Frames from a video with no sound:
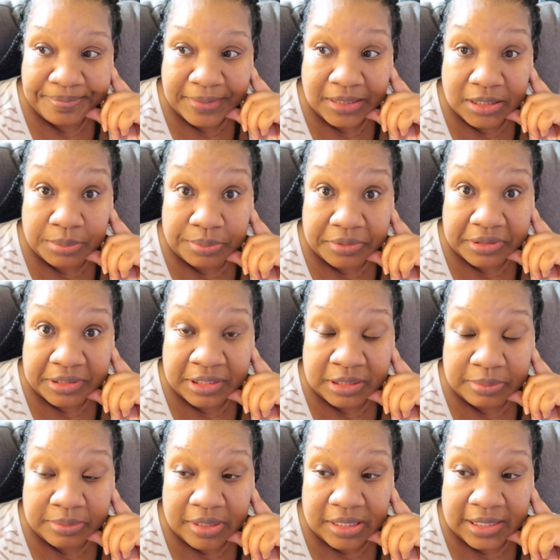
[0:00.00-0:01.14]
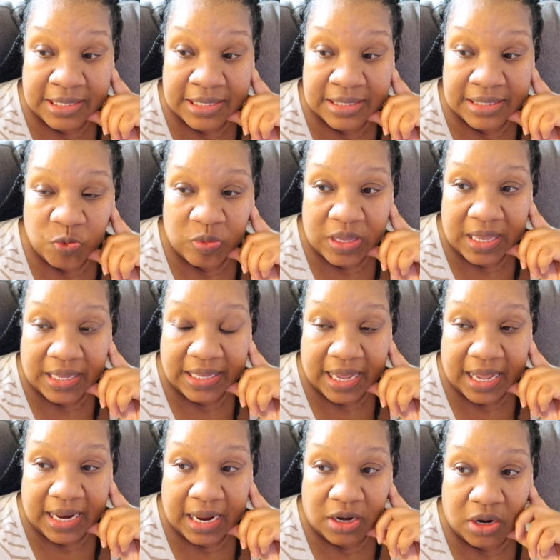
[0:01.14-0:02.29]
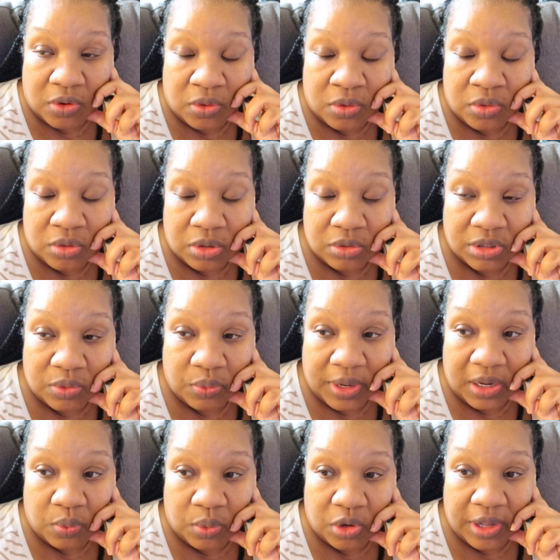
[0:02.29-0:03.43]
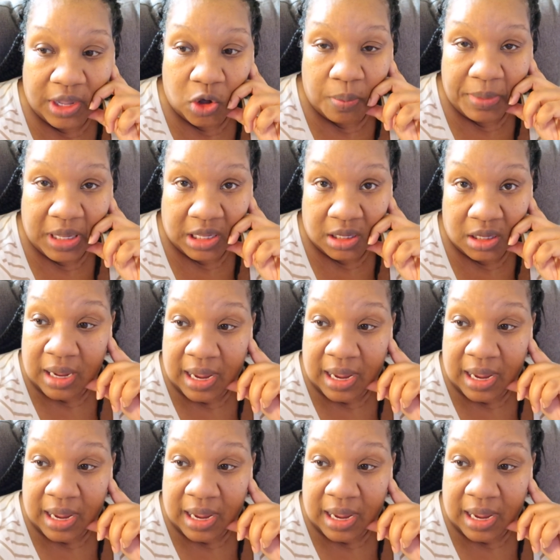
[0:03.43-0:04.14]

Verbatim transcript: Surprise, surprise. Yeah, and I know losing weight will help me.